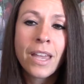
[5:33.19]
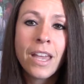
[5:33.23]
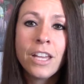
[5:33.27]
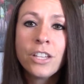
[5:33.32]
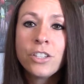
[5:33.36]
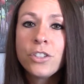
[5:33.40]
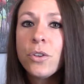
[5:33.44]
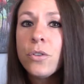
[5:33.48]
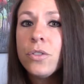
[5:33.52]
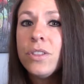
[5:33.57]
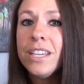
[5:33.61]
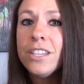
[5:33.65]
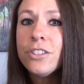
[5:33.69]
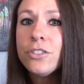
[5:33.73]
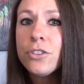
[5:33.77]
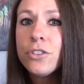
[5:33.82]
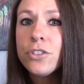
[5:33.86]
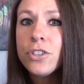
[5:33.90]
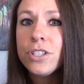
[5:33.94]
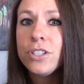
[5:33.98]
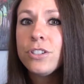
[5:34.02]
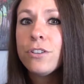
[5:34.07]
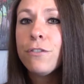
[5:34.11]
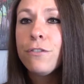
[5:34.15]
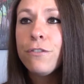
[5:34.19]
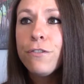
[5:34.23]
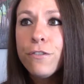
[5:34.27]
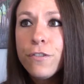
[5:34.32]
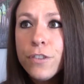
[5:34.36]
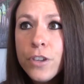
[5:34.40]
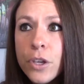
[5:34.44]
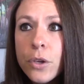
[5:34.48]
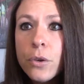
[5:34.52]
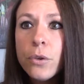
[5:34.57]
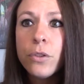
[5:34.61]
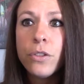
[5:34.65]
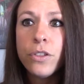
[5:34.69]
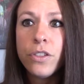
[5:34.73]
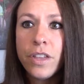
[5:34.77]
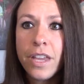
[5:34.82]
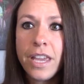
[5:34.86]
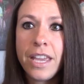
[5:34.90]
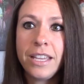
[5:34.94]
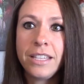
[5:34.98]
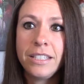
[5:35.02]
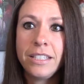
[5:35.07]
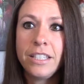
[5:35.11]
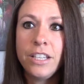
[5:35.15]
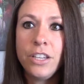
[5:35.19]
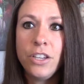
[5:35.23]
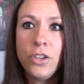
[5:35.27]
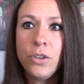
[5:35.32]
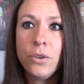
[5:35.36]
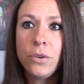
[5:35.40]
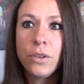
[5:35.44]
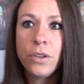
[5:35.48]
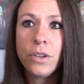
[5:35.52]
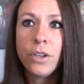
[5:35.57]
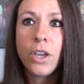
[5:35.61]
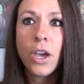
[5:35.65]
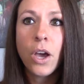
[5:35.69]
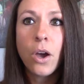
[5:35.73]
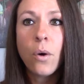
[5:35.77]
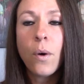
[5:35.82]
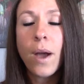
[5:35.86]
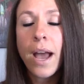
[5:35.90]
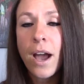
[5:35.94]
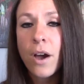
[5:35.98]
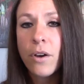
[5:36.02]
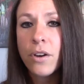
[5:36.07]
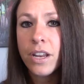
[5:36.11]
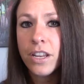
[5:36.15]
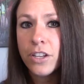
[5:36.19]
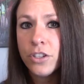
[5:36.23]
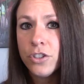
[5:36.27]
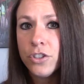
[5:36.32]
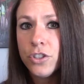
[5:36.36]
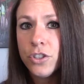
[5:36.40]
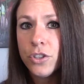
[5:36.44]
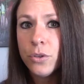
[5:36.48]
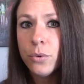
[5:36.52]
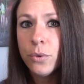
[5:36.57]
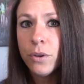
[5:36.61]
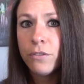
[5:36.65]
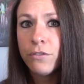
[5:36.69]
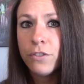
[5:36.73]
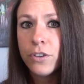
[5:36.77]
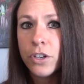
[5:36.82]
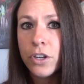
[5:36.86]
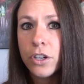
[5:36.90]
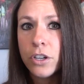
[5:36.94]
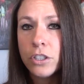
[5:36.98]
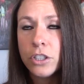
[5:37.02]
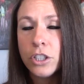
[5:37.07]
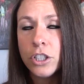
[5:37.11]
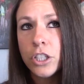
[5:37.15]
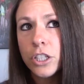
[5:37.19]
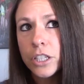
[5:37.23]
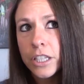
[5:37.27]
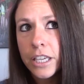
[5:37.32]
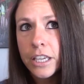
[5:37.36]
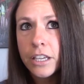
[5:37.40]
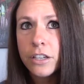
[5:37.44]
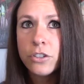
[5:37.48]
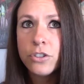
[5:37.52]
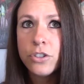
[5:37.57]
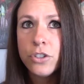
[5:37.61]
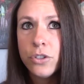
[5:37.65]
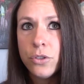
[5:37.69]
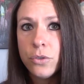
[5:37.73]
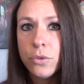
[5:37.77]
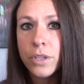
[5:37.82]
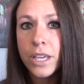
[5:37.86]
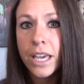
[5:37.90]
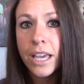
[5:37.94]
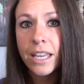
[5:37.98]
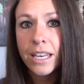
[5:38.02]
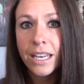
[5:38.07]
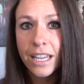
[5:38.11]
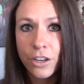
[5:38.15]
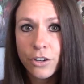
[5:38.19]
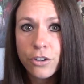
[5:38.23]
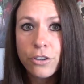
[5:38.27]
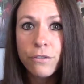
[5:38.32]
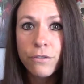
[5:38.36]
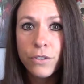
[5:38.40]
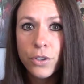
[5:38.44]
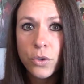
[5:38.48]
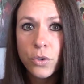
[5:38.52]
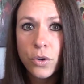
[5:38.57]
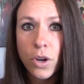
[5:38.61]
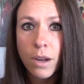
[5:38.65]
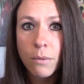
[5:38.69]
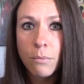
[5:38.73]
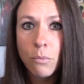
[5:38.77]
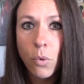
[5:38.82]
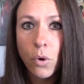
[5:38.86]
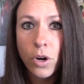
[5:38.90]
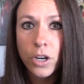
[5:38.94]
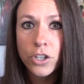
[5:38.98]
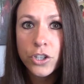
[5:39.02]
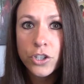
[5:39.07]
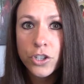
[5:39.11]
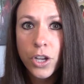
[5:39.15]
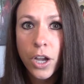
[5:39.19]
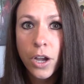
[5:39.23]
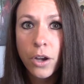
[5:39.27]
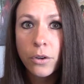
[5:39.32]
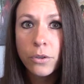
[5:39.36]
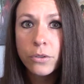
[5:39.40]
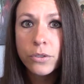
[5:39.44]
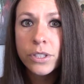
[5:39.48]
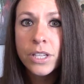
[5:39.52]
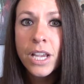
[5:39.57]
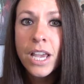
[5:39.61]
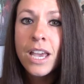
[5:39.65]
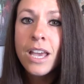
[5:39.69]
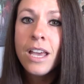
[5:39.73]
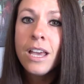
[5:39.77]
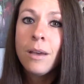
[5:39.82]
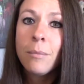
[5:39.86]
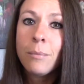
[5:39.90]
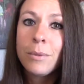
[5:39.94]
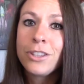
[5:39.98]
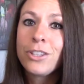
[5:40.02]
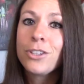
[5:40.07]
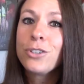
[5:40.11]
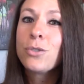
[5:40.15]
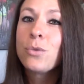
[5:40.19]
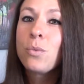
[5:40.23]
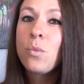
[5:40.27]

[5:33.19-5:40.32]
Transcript: So these are just a few things that you can go out and do if you're looking to get interviewed on more shows. But there's